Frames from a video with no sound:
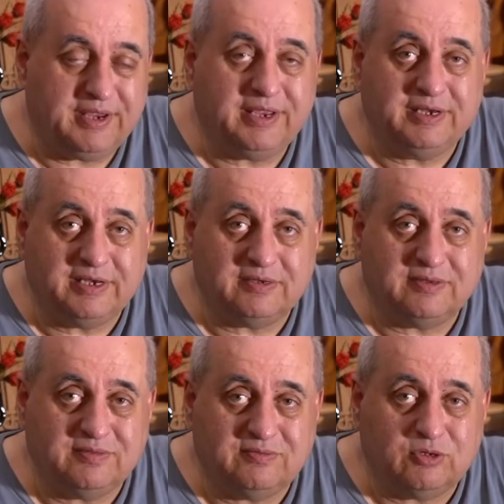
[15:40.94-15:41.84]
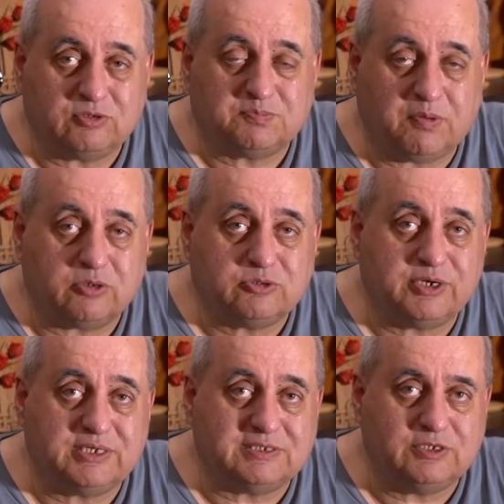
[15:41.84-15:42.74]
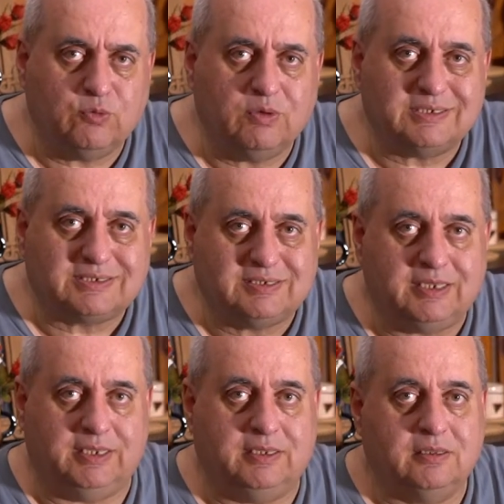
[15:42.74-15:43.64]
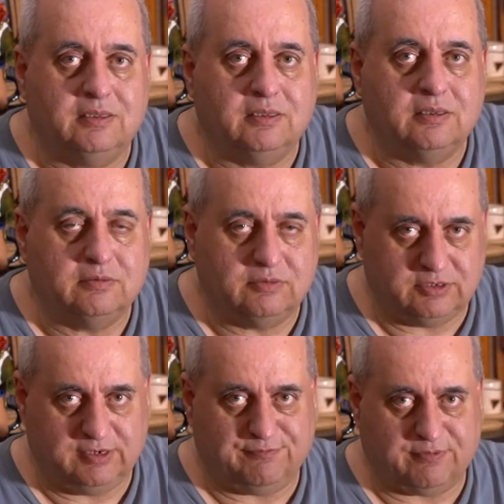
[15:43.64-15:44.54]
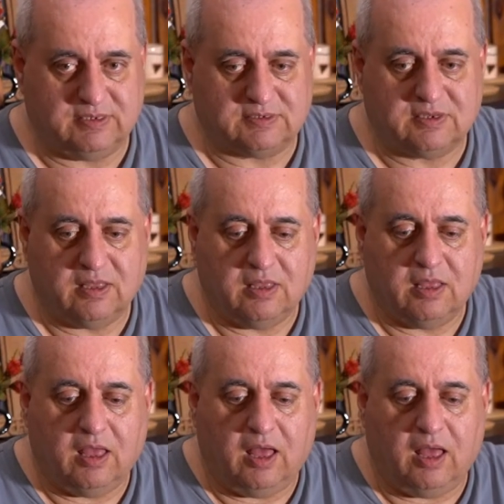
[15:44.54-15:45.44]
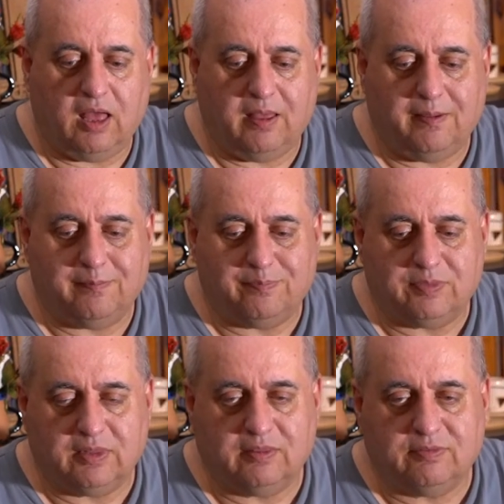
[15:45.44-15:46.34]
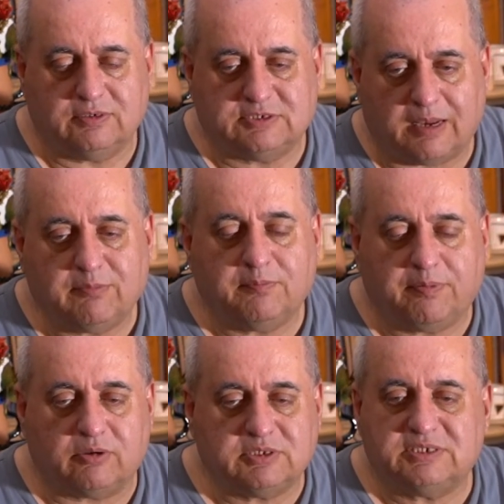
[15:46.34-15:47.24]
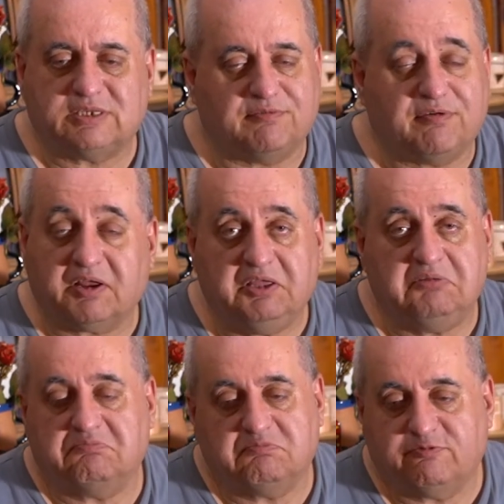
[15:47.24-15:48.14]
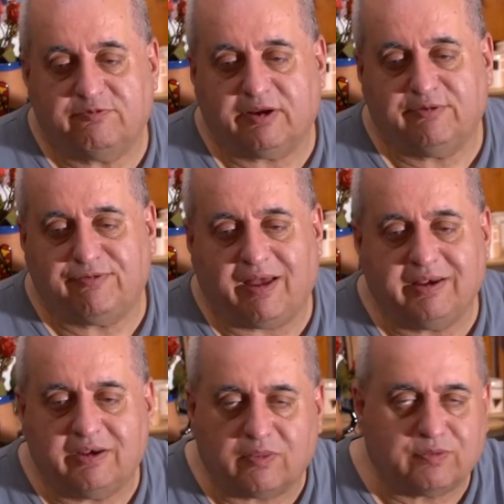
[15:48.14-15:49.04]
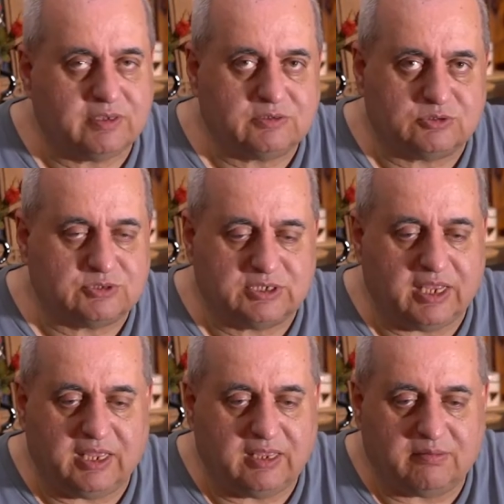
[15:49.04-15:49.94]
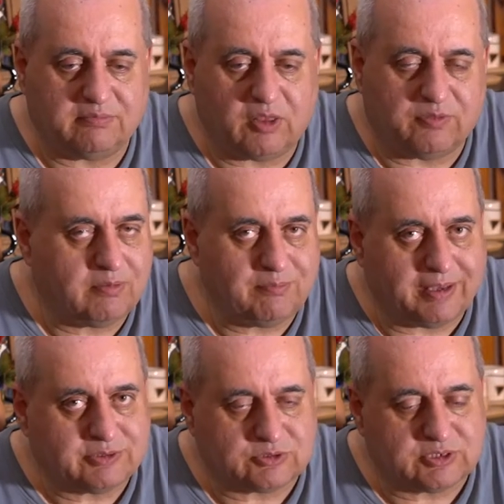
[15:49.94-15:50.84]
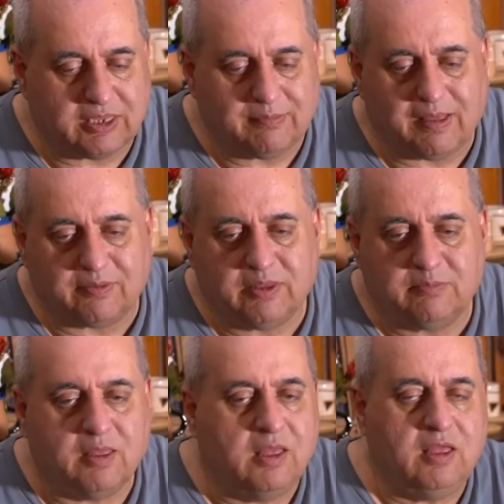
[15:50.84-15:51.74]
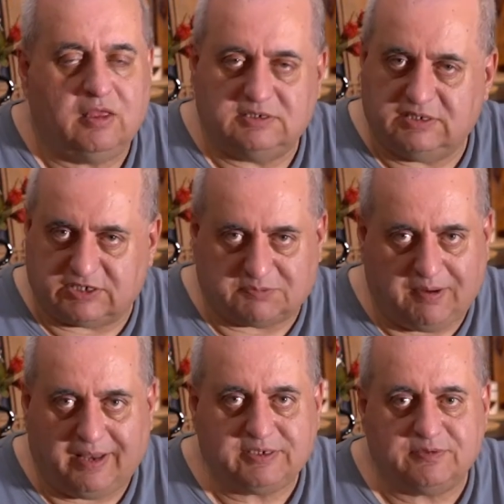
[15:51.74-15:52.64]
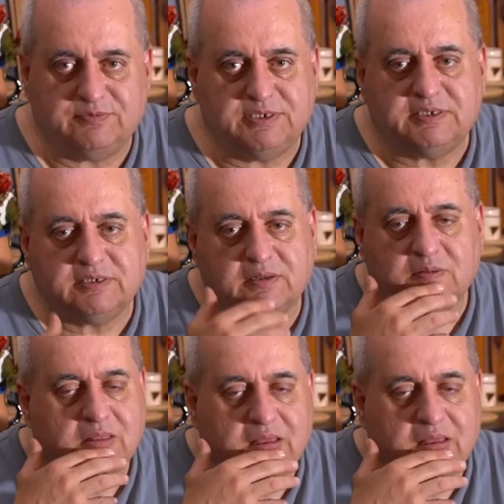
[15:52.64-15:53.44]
in those portraits you will see the difference. The Tamron portraits are very fine, nothing to say, nothing bad to say about them. There's plenty of detail,